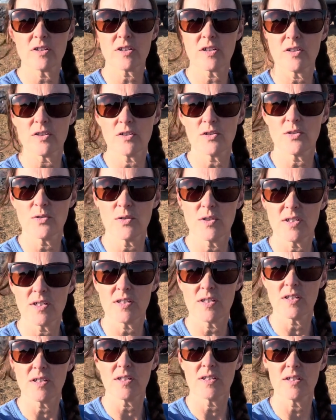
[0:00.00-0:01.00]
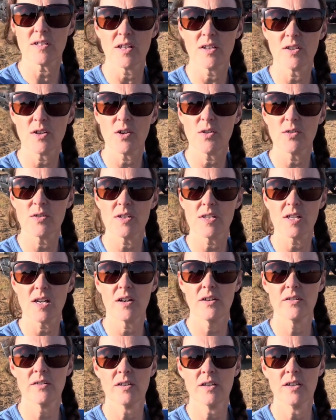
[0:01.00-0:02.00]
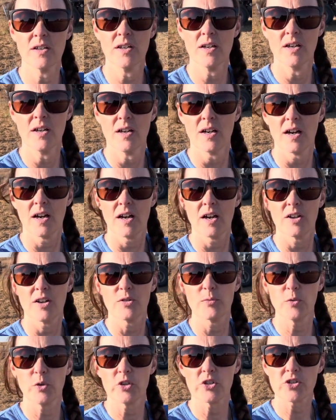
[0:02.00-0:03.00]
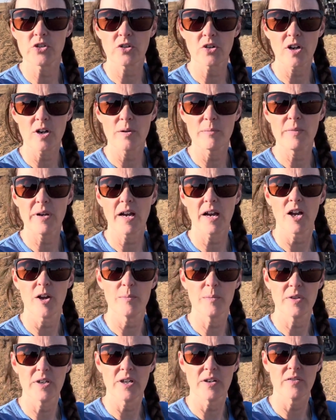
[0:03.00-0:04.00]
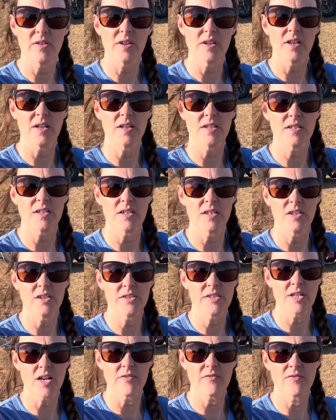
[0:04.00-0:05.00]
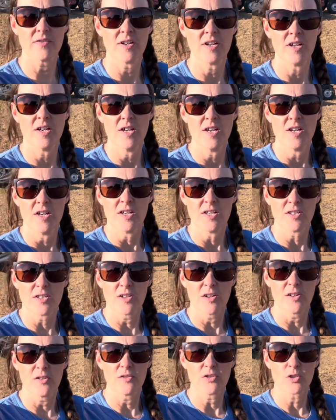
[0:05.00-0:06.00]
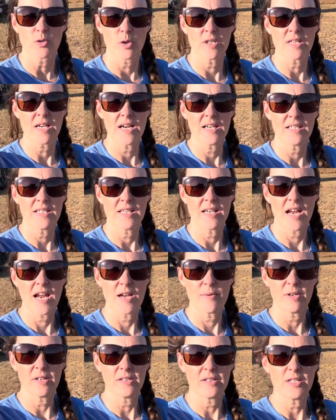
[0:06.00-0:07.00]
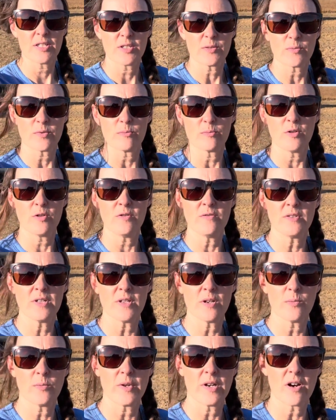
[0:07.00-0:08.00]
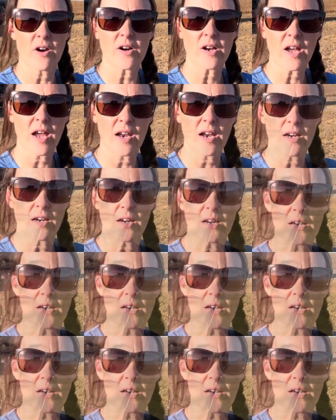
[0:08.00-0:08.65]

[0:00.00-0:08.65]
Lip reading: because as soon as the sun goes down, the moisture will come back up and everything gets a little tough. So short day today, but at least we're moved and we are cutting.